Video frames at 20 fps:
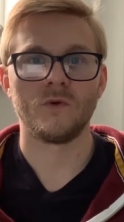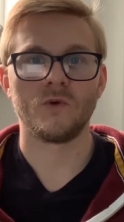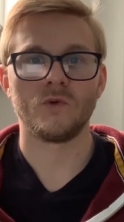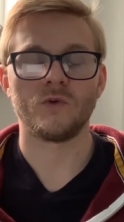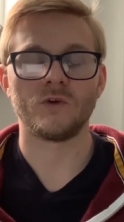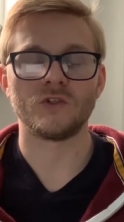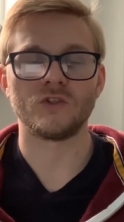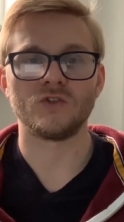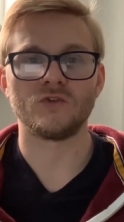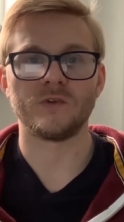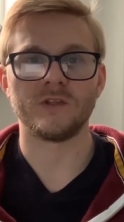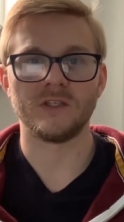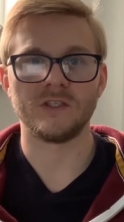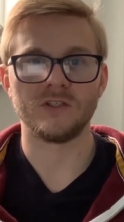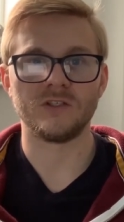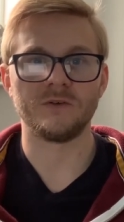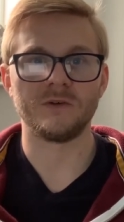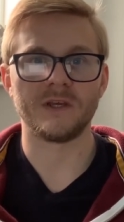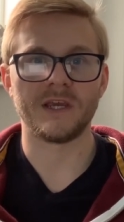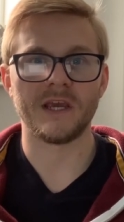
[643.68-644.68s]
Question
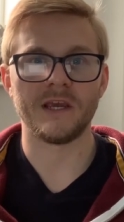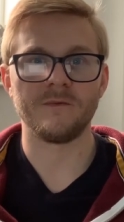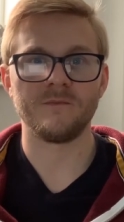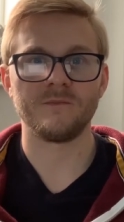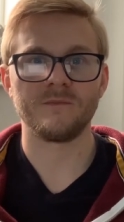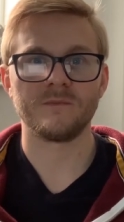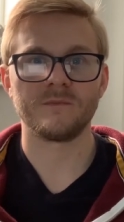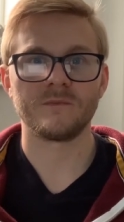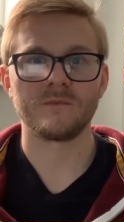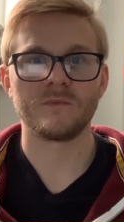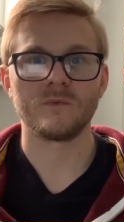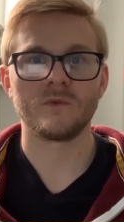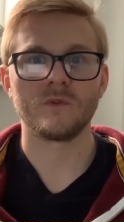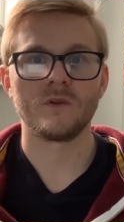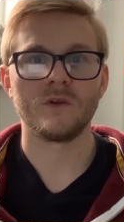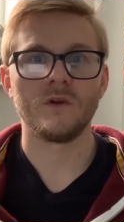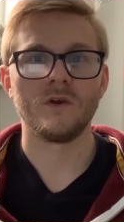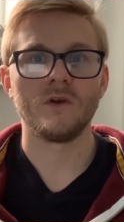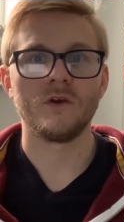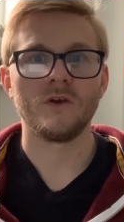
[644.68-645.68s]
22 again.
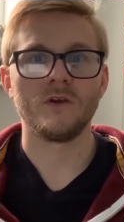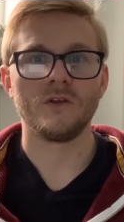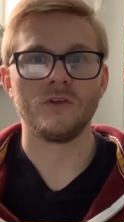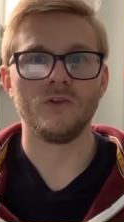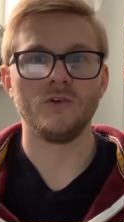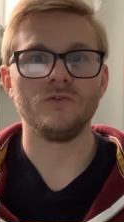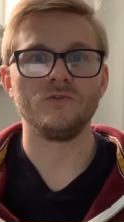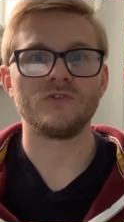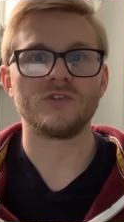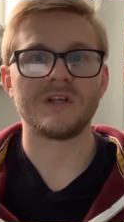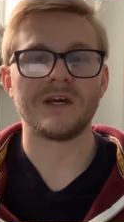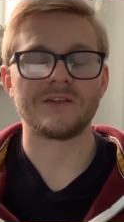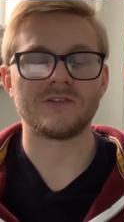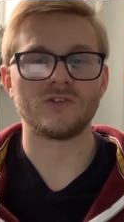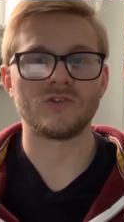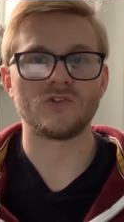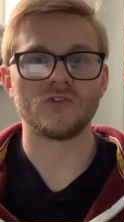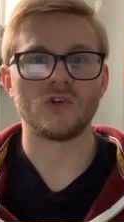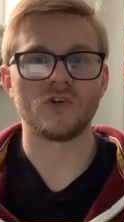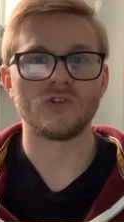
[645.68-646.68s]
Used as a
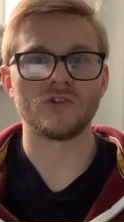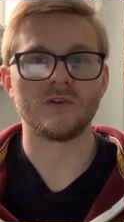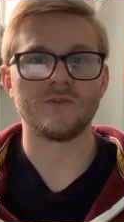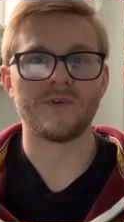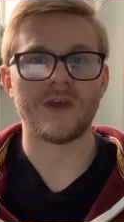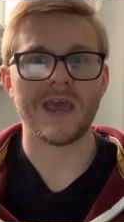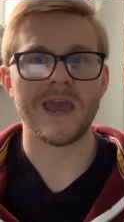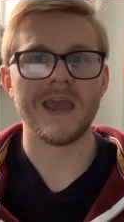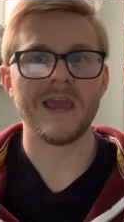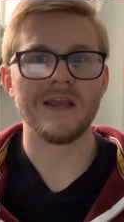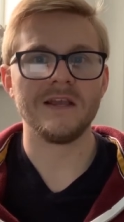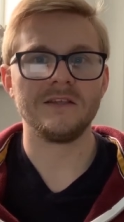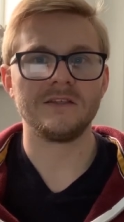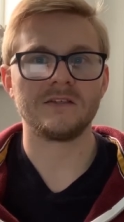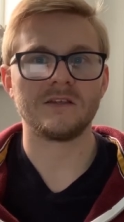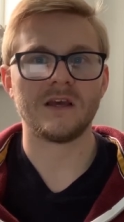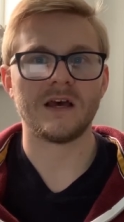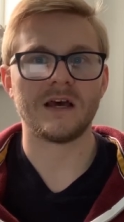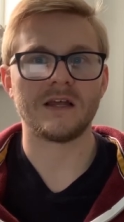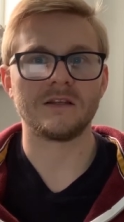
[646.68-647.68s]
source of
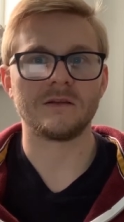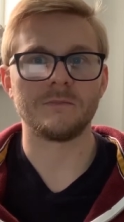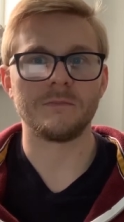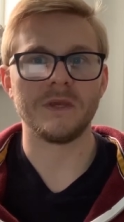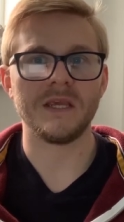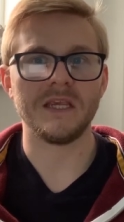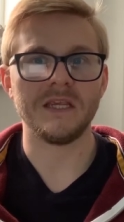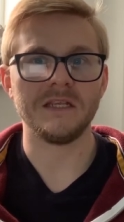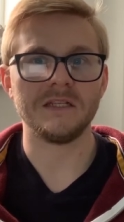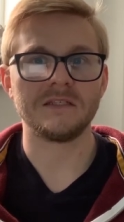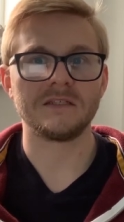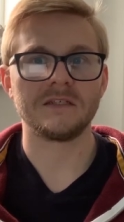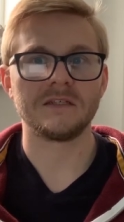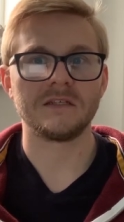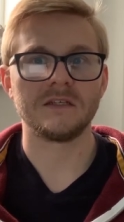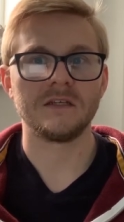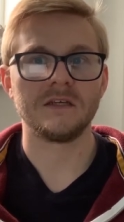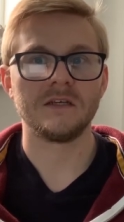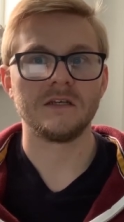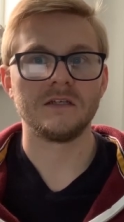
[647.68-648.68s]
eggs and meat,
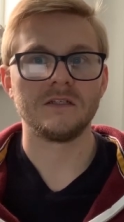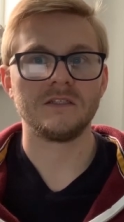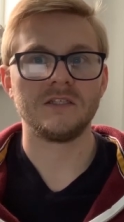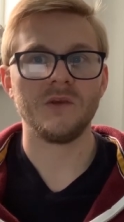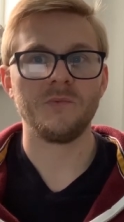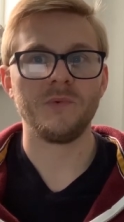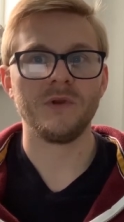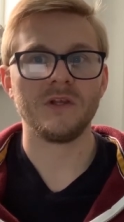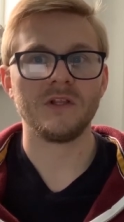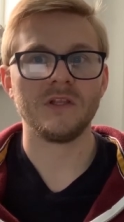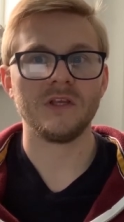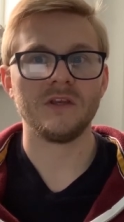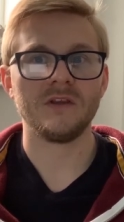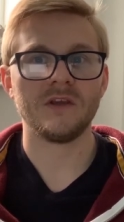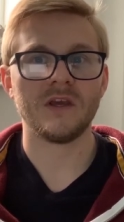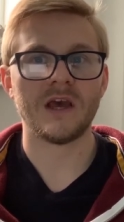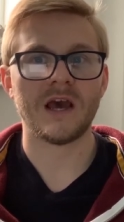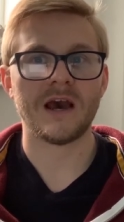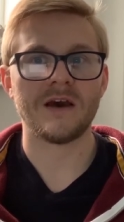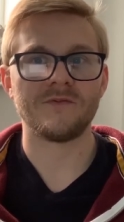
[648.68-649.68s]

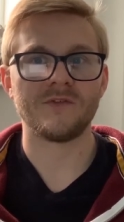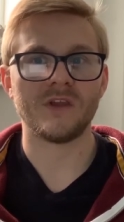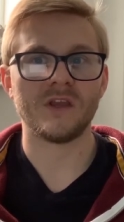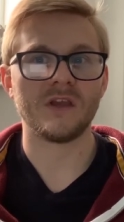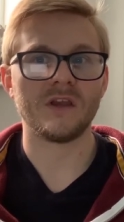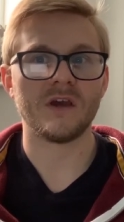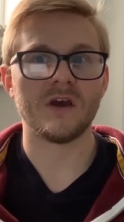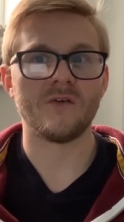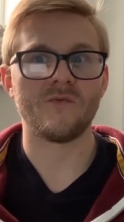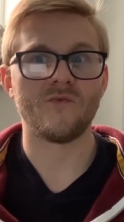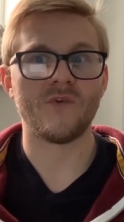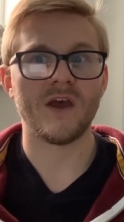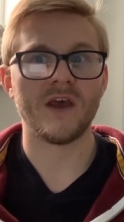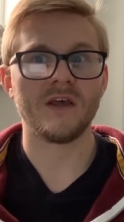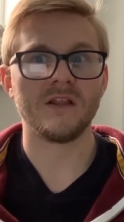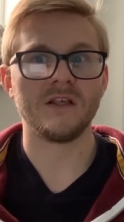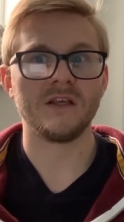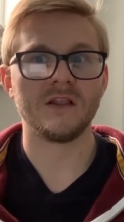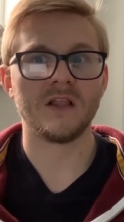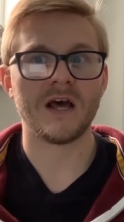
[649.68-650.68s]
typically having a
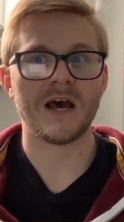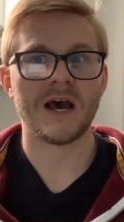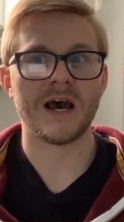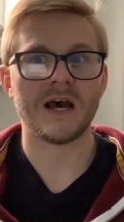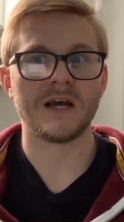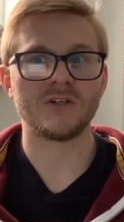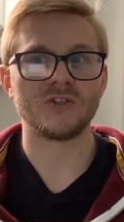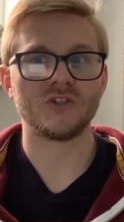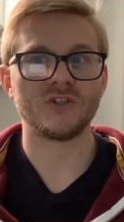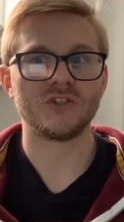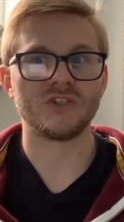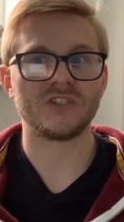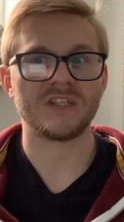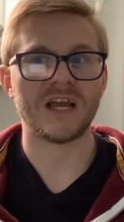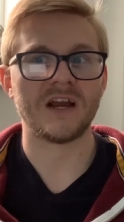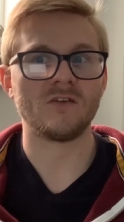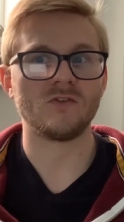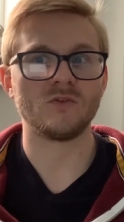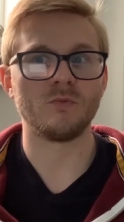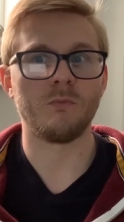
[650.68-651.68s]
fairly large,
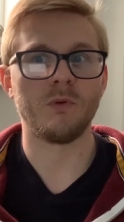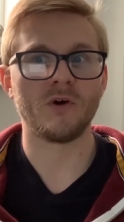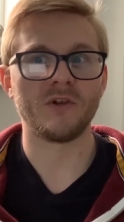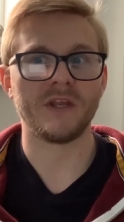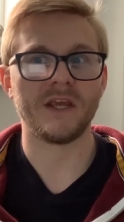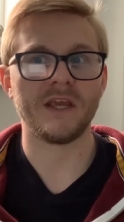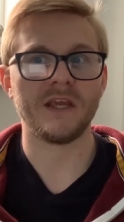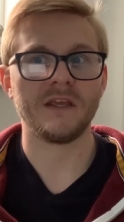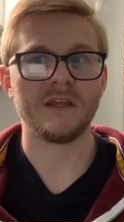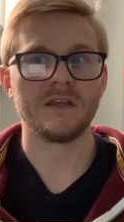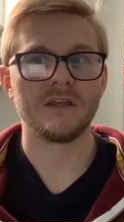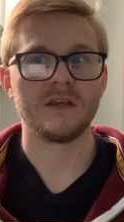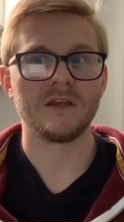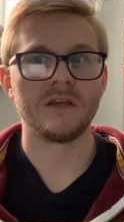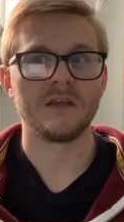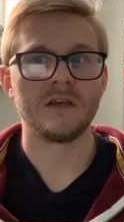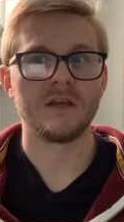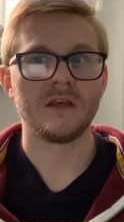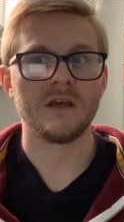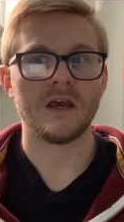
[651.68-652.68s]
stout body,
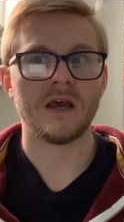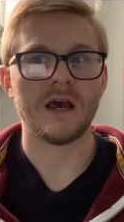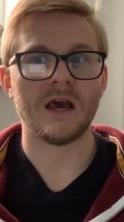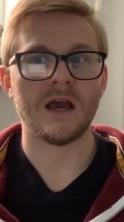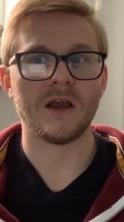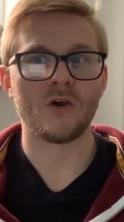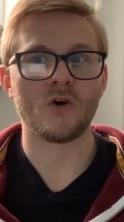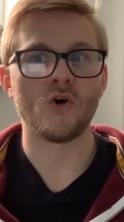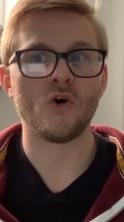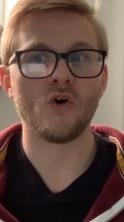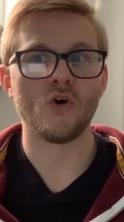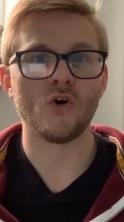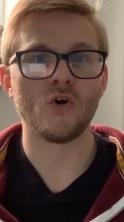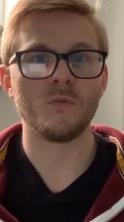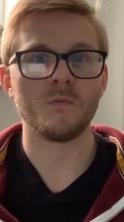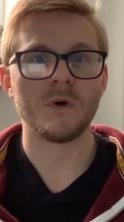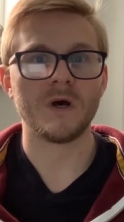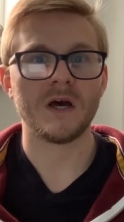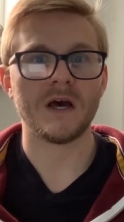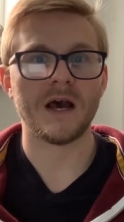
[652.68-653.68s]
a
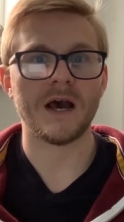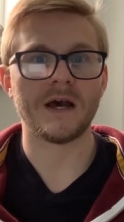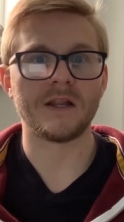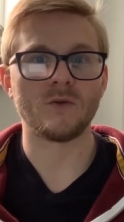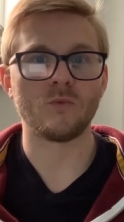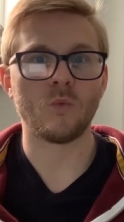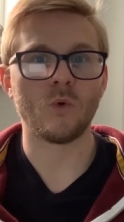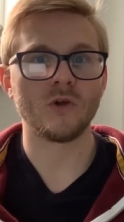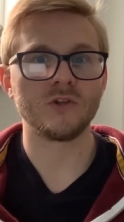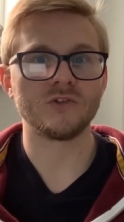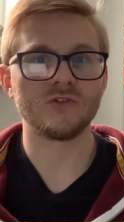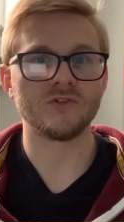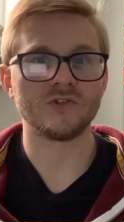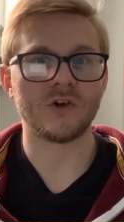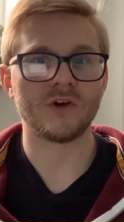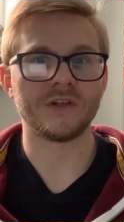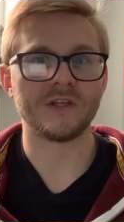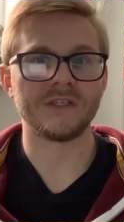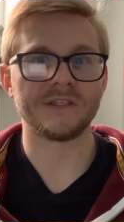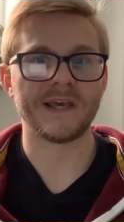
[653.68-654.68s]
comb and wattles
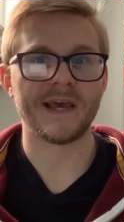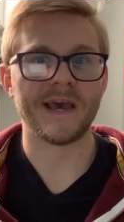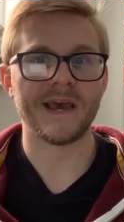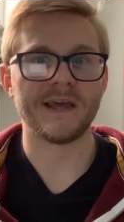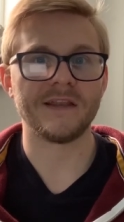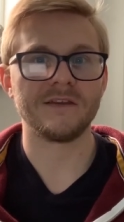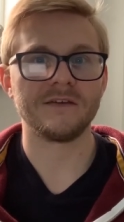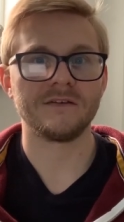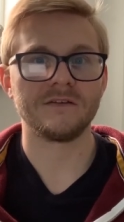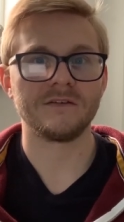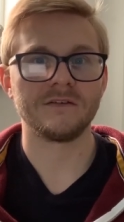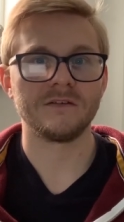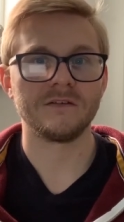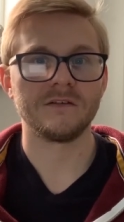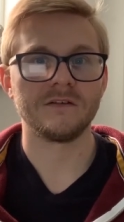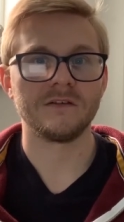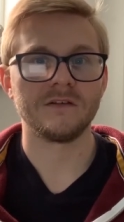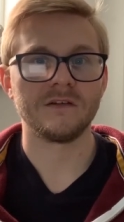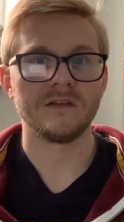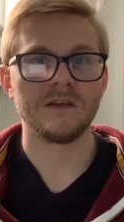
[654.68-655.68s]
on its head,
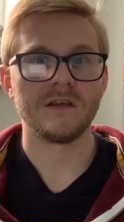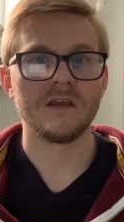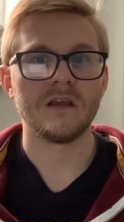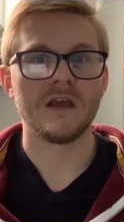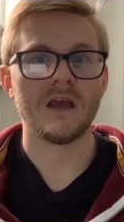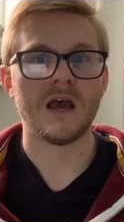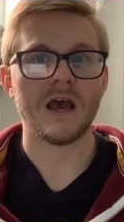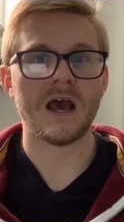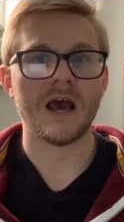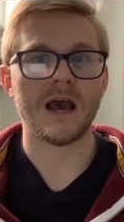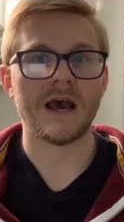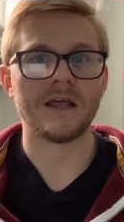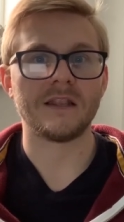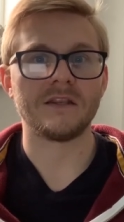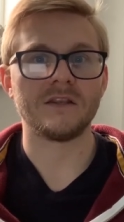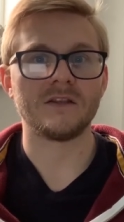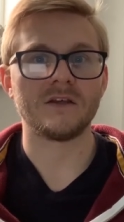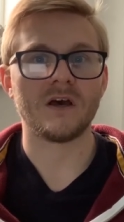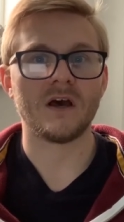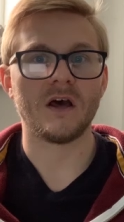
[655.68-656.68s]

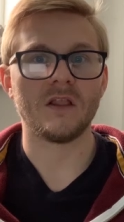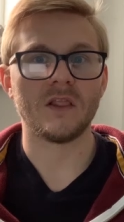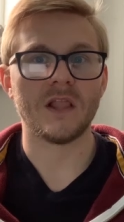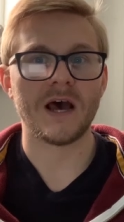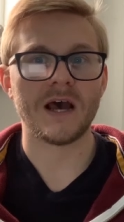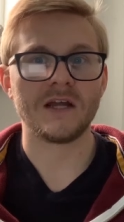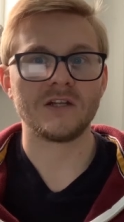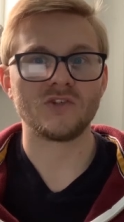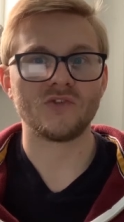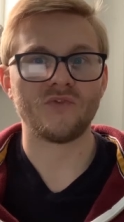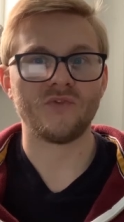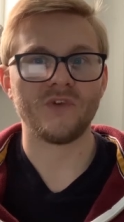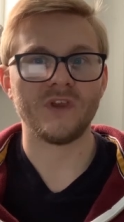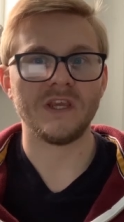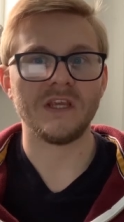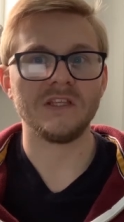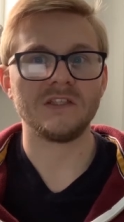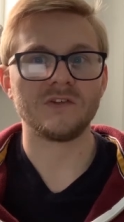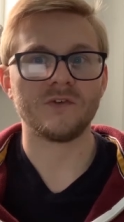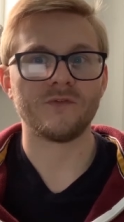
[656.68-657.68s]
and large
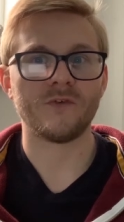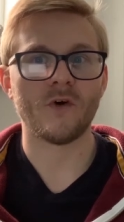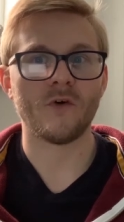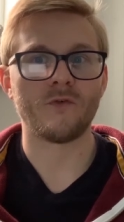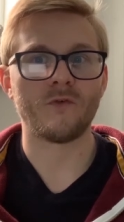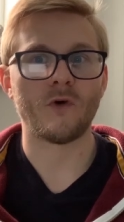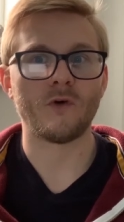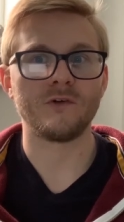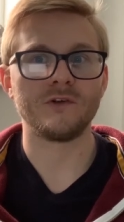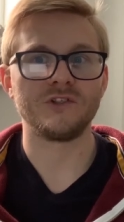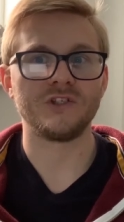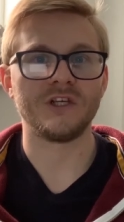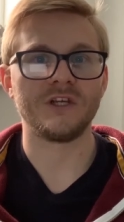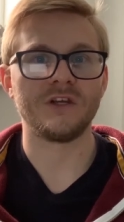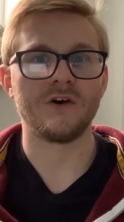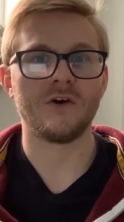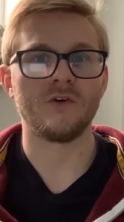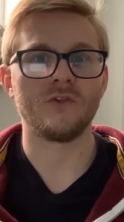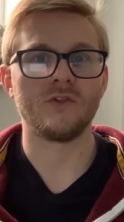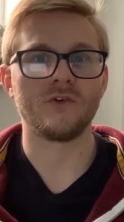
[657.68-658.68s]
feet for foraging
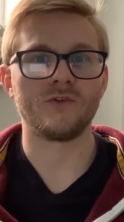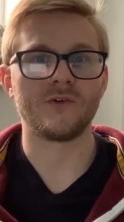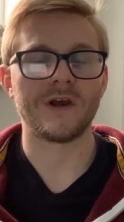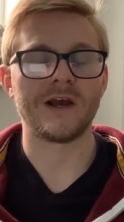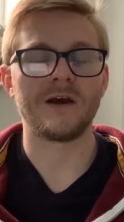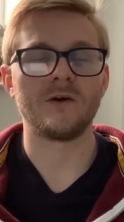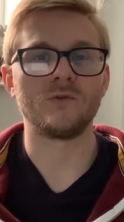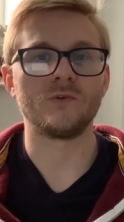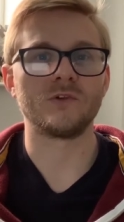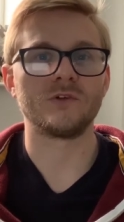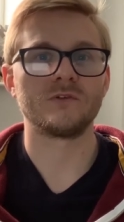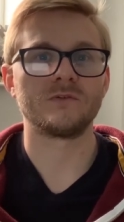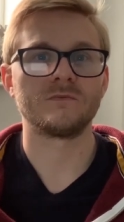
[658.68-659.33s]
on the ground.